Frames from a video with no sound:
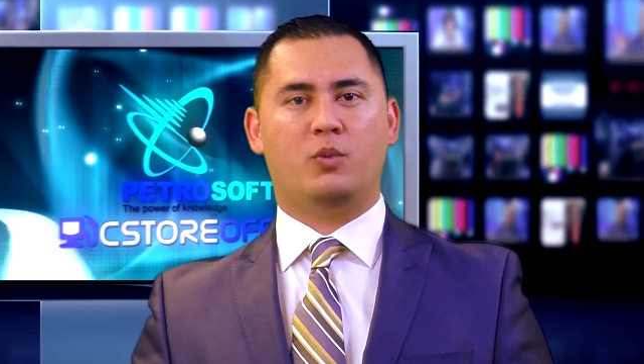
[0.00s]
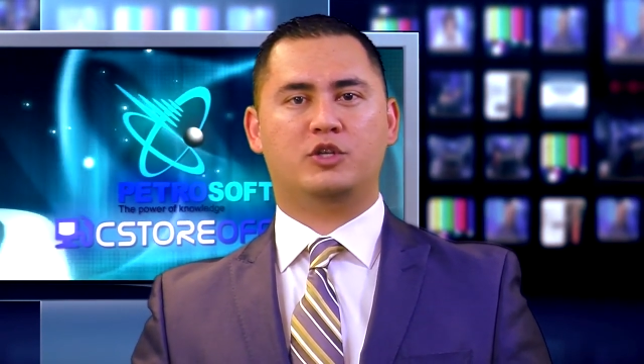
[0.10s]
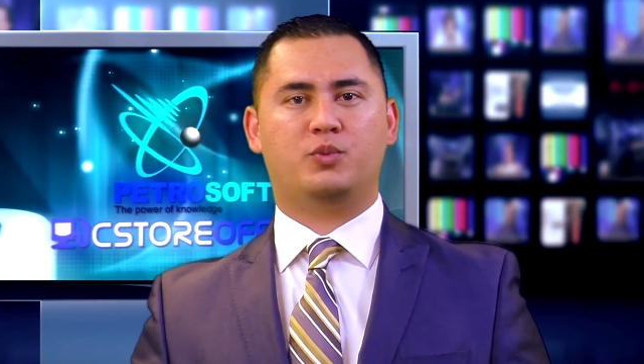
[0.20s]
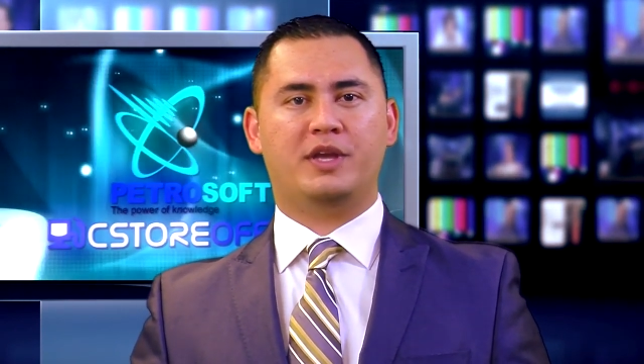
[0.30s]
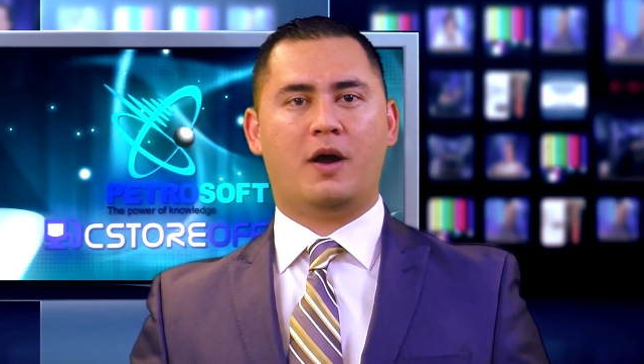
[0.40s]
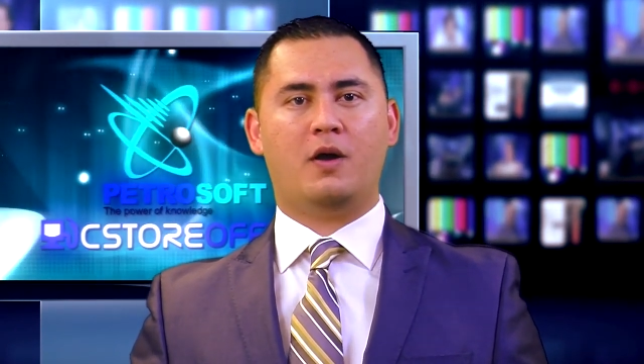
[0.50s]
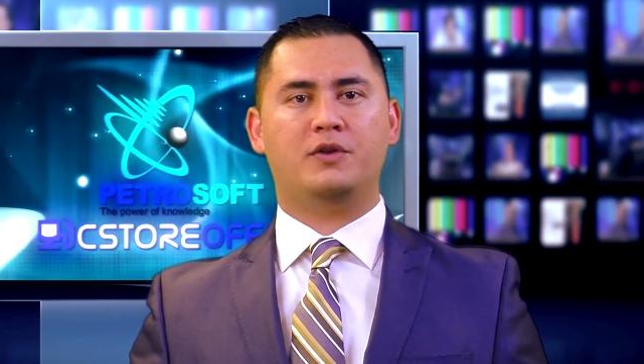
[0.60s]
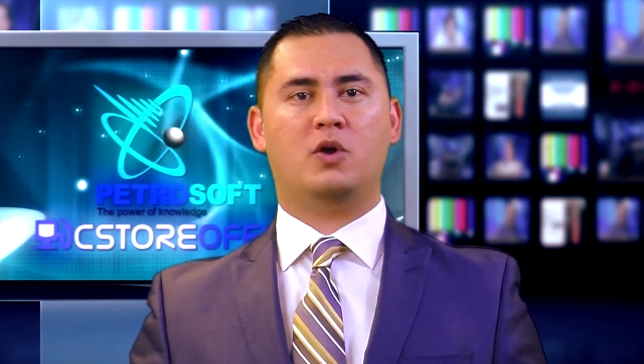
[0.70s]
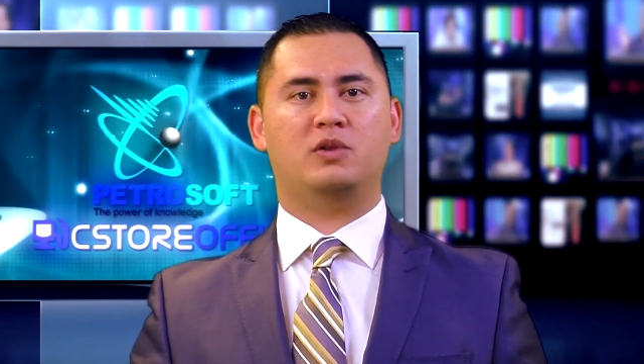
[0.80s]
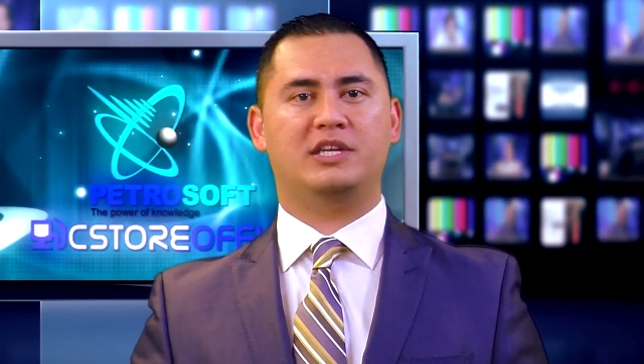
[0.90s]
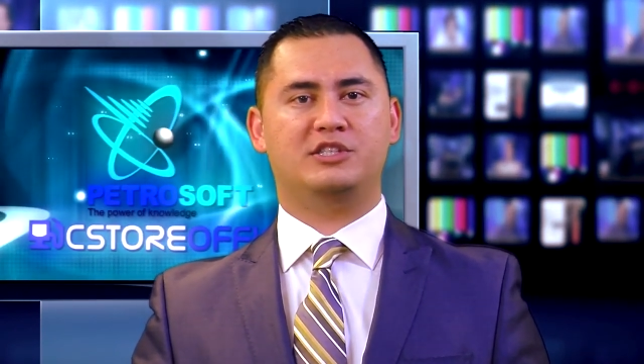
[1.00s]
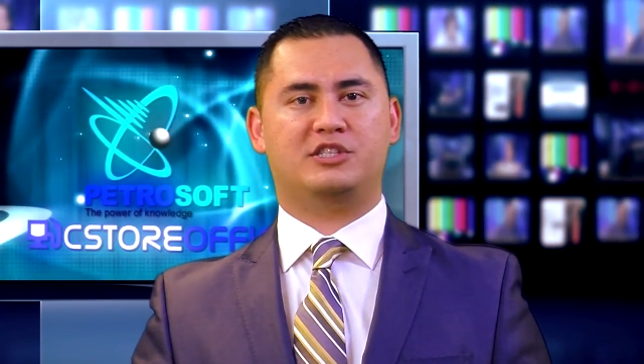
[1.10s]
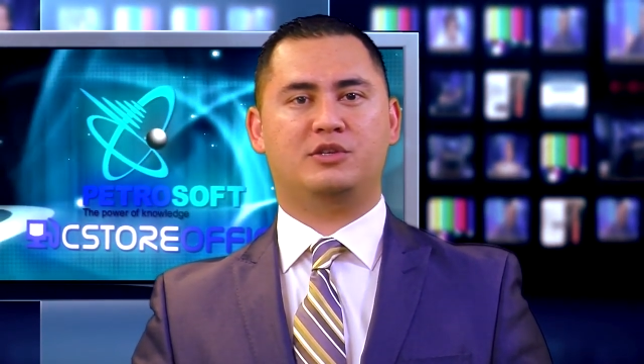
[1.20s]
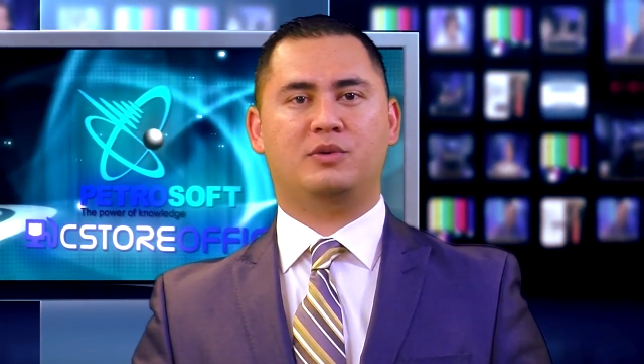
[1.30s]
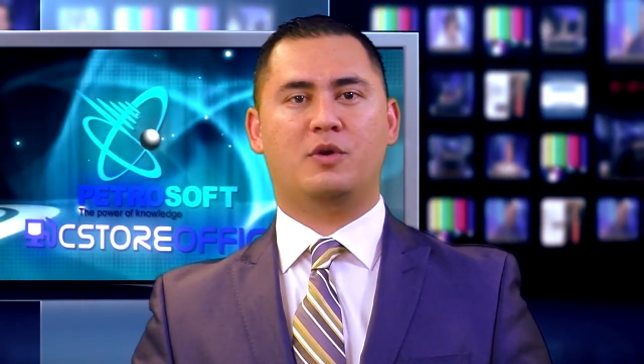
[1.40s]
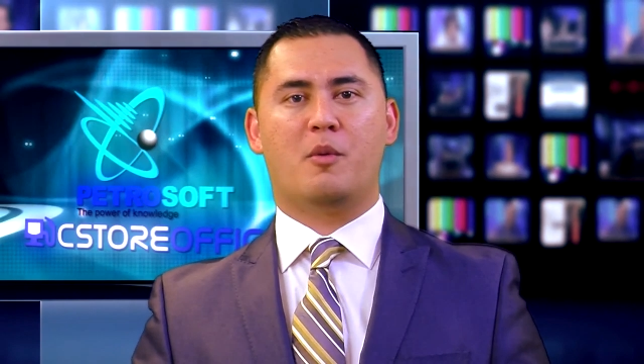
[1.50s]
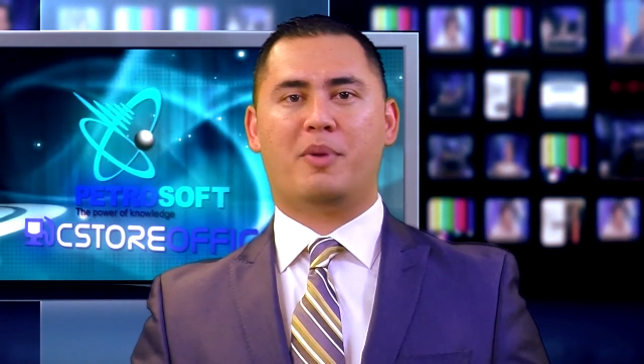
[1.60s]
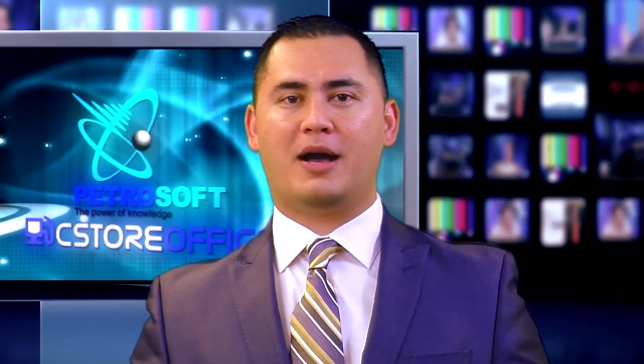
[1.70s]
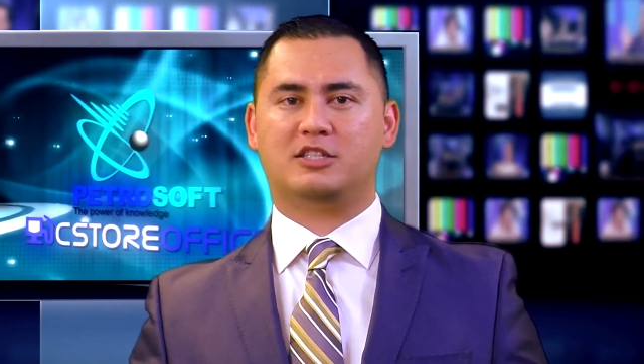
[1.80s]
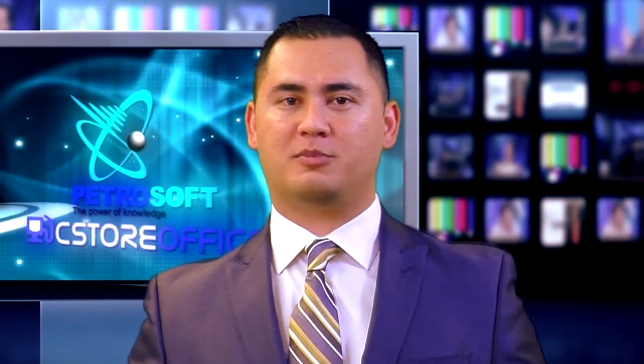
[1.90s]
which we all know leads to
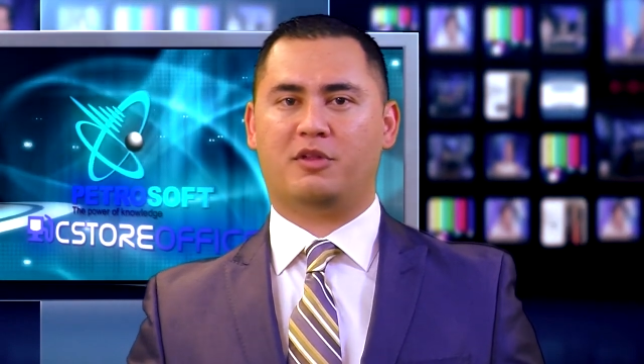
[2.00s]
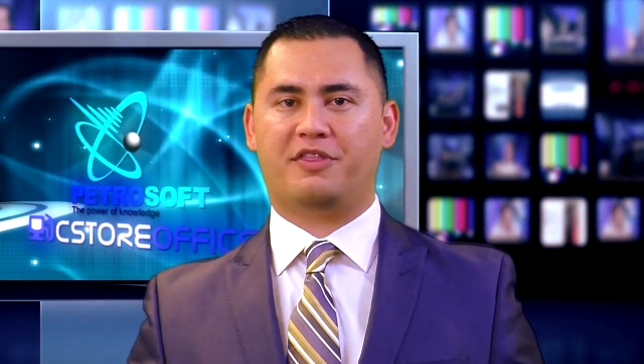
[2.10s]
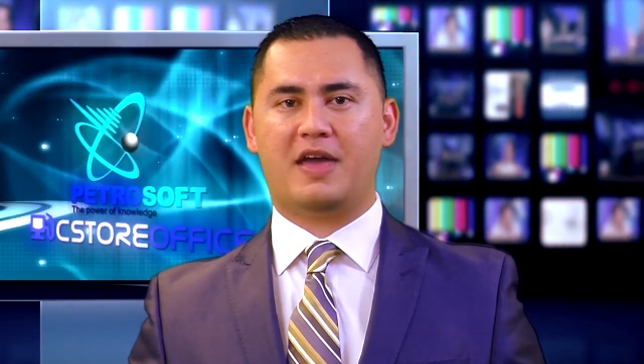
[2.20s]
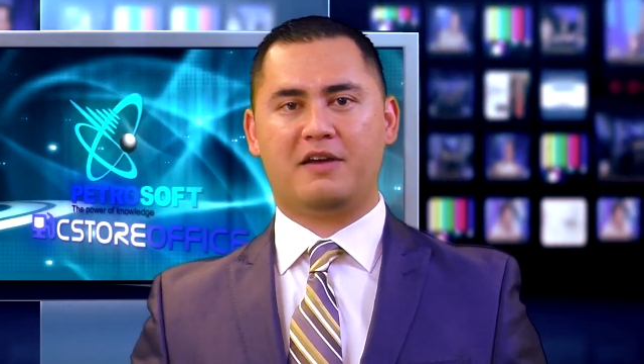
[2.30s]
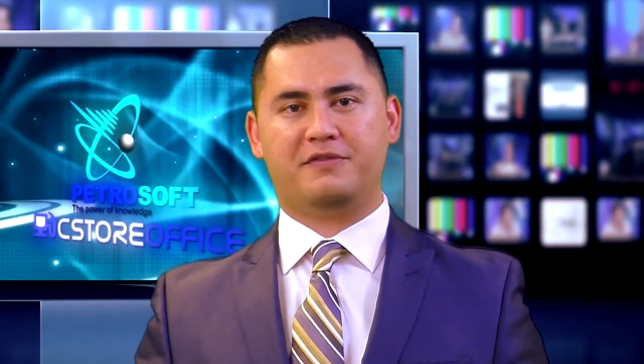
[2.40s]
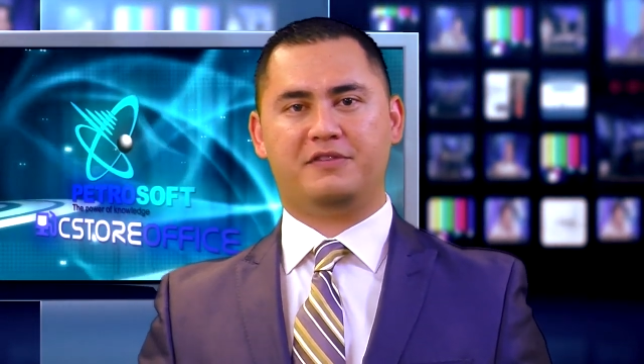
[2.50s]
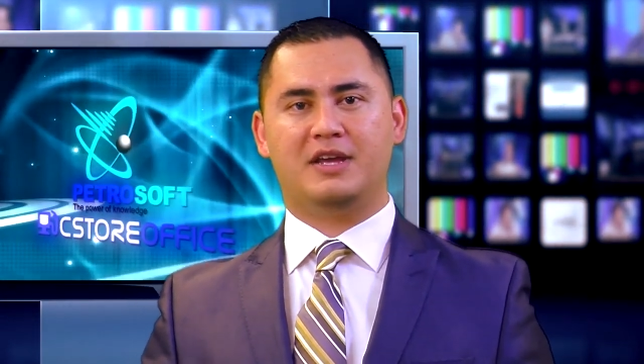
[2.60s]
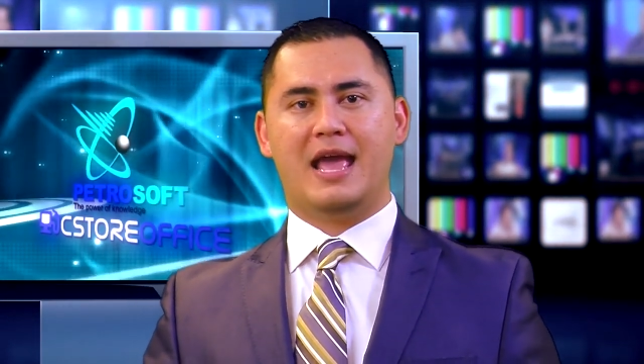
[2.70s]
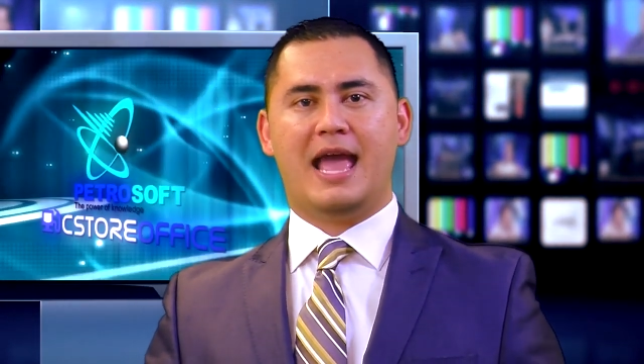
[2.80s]
possible theft